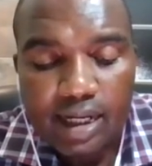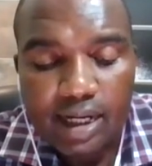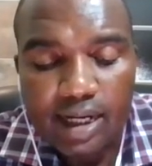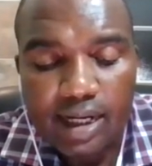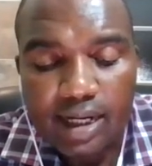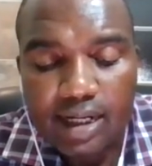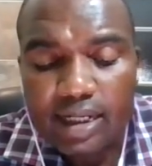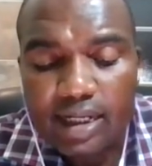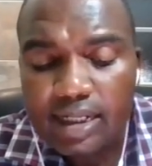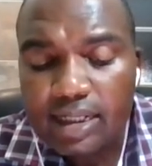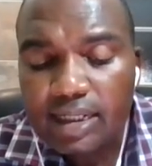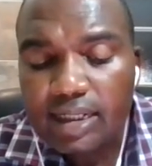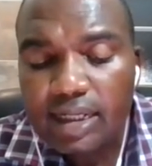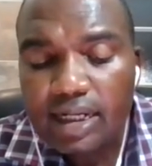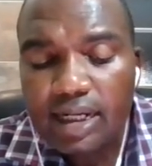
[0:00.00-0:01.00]
are,
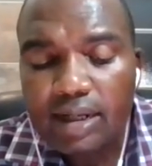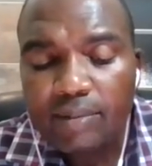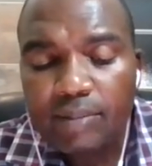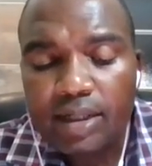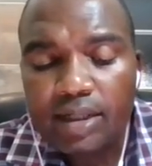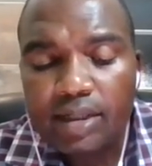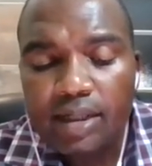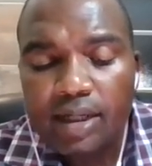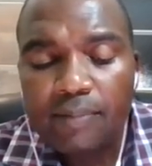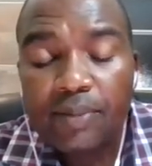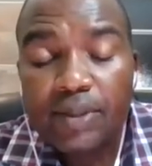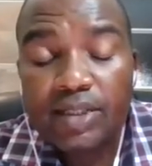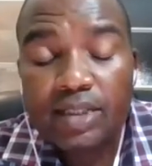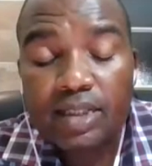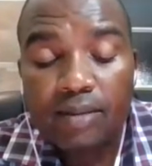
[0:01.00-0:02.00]
namely,
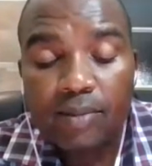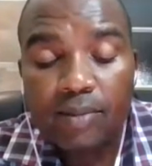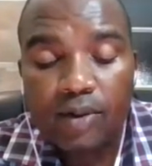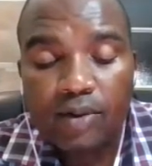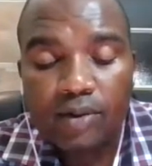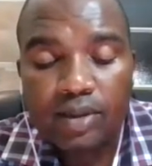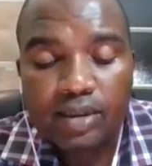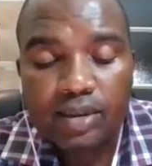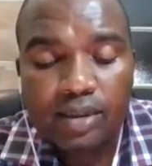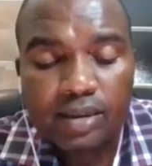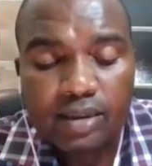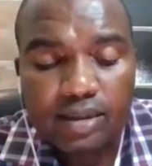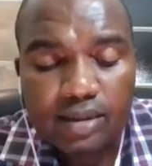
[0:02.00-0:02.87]
epistemology,